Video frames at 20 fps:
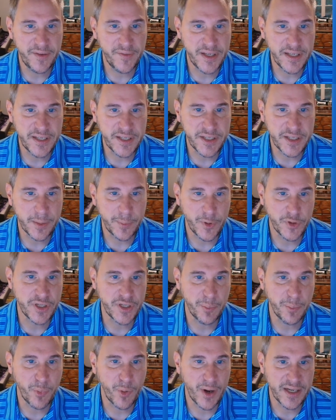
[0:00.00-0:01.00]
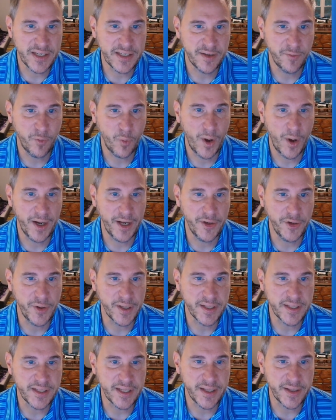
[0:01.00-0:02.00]
This is the most impressive one, and you can
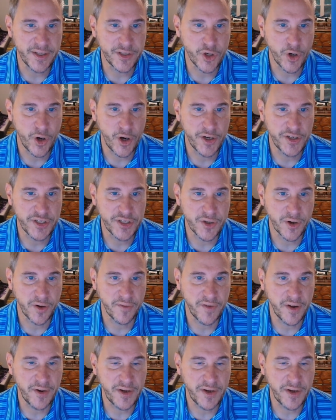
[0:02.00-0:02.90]
see the charges are very